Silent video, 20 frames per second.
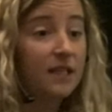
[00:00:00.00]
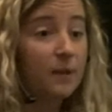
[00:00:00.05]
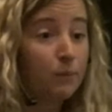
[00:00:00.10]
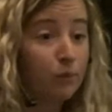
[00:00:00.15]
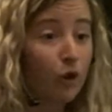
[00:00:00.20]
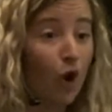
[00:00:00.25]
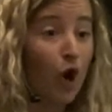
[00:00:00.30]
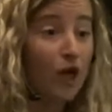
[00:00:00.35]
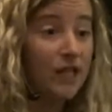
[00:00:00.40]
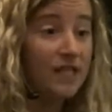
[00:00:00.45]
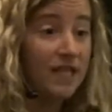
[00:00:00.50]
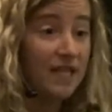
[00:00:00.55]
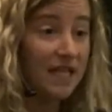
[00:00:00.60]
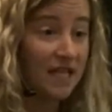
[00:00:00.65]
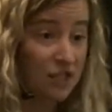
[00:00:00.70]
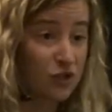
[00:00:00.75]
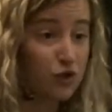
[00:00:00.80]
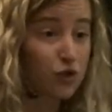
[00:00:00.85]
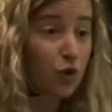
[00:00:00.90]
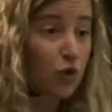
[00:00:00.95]
deployed
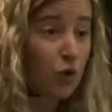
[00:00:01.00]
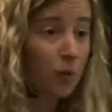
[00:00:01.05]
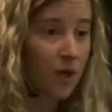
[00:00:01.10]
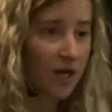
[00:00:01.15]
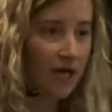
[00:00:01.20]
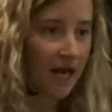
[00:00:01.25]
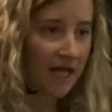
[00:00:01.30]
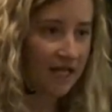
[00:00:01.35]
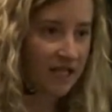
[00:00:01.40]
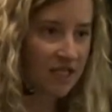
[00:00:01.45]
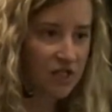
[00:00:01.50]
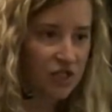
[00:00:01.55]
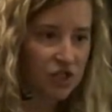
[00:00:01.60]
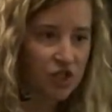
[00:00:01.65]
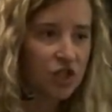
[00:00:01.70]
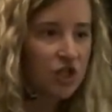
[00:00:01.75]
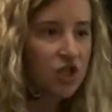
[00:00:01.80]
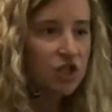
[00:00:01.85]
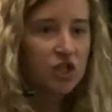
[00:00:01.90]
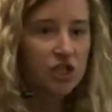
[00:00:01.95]
into
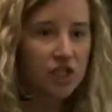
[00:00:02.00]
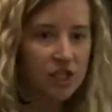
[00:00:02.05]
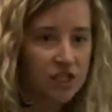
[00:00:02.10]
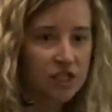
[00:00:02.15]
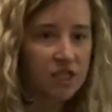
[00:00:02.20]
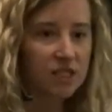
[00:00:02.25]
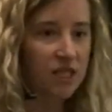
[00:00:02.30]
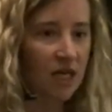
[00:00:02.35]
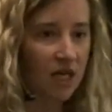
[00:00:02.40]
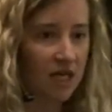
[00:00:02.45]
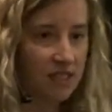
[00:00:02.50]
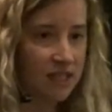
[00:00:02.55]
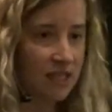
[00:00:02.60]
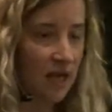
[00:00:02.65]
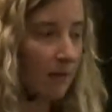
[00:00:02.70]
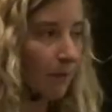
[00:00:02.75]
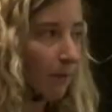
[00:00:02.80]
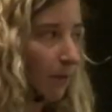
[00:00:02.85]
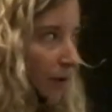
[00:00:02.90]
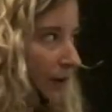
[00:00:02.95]
Kubernetes, just as an
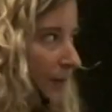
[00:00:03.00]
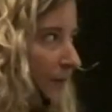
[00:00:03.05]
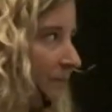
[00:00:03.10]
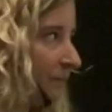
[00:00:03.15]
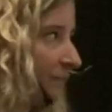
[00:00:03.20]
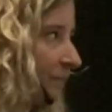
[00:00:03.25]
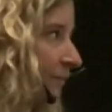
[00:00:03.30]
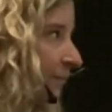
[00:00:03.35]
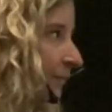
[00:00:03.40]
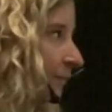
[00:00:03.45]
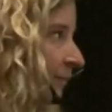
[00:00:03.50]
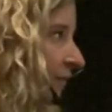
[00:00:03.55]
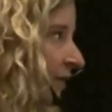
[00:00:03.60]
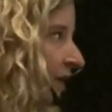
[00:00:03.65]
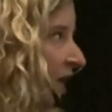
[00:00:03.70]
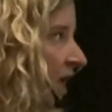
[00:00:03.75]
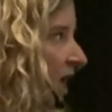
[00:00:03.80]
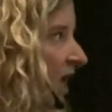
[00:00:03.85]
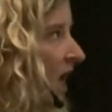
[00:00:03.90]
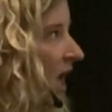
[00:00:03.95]
example.
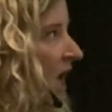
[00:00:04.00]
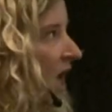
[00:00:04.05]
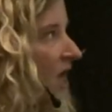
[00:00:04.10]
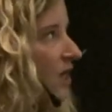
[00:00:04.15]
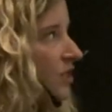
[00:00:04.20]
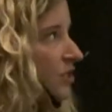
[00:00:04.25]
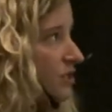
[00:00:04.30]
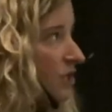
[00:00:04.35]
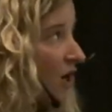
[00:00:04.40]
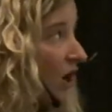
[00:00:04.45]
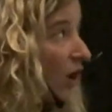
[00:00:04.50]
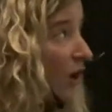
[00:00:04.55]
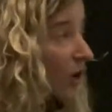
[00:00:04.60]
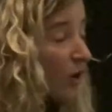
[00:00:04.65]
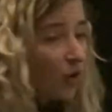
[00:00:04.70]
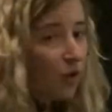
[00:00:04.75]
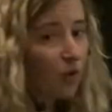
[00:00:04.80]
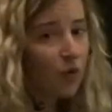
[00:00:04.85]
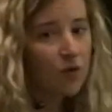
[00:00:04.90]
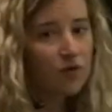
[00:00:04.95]
So
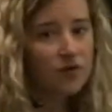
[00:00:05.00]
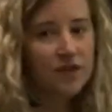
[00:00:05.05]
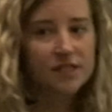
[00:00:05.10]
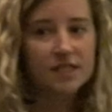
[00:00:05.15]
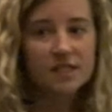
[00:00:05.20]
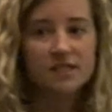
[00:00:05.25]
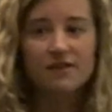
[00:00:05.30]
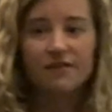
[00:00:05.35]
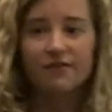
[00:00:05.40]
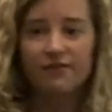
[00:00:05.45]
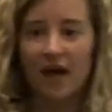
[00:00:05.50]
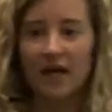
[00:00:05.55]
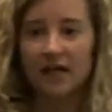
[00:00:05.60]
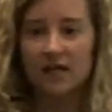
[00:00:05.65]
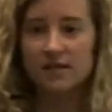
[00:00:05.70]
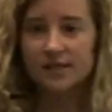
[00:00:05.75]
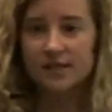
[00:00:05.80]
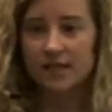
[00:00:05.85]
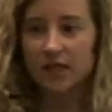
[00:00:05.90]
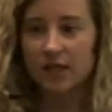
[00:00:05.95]
this is a
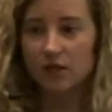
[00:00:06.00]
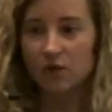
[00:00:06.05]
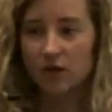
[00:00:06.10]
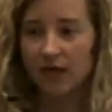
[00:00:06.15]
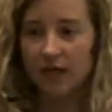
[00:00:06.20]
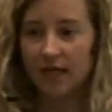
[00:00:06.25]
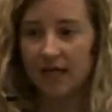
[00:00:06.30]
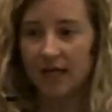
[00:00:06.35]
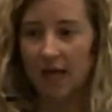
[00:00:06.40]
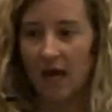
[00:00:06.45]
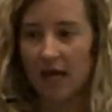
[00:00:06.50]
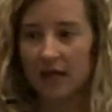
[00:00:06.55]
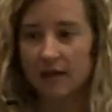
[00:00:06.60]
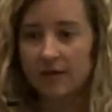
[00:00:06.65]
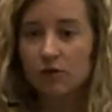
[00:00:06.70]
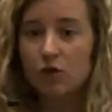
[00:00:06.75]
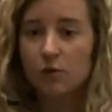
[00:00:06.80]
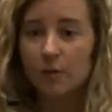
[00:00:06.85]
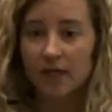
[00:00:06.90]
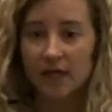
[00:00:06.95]
final security
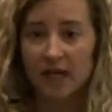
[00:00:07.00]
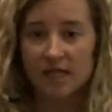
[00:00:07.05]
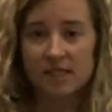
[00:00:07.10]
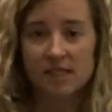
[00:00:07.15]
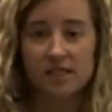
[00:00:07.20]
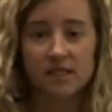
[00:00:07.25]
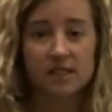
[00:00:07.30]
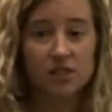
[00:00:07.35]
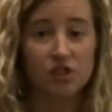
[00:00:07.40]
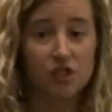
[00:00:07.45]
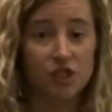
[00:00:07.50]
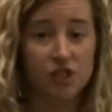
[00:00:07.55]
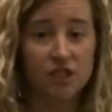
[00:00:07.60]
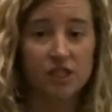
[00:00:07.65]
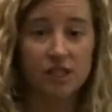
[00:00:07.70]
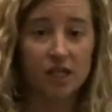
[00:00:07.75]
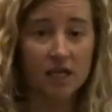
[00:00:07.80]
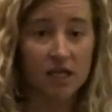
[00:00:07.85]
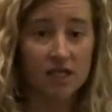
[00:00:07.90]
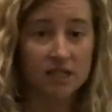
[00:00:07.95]
gate. Kubernetes is
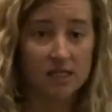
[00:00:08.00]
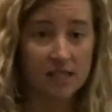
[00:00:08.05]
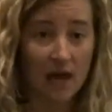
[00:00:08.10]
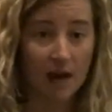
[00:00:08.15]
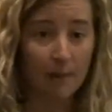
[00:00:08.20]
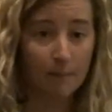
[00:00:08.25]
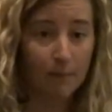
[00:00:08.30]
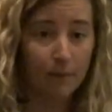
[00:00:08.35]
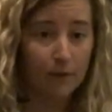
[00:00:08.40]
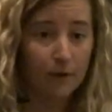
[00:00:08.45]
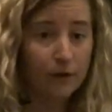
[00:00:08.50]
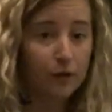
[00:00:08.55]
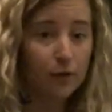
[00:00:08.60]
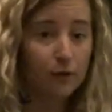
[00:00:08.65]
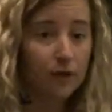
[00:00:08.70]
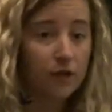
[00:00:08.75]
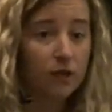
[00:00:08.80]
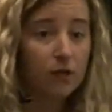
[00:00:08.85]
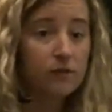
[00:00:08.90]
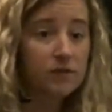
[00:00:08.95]
just an example.
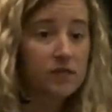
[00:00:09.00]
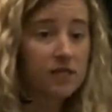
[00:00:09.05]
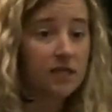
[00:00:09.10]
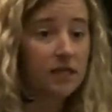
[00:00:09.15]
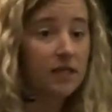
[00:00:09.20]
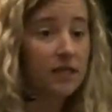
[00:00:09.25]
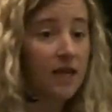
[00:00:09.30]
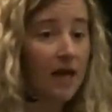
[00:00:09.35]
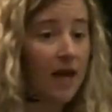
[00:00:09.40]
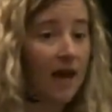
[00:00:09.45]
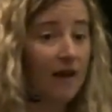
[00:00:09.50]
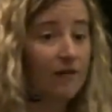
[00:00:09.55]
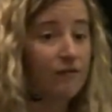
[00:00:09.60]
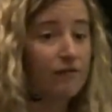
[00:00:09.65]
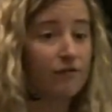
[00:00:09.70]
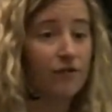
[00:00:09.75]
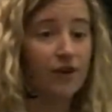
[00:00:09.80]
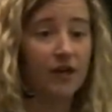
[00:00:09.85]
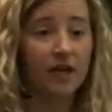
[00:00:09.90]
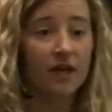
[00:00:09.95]
You can use it in
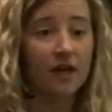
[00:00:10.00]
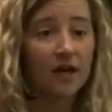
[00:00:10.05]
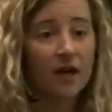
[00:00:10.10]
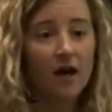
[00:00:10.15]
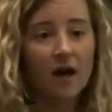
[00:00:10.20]
every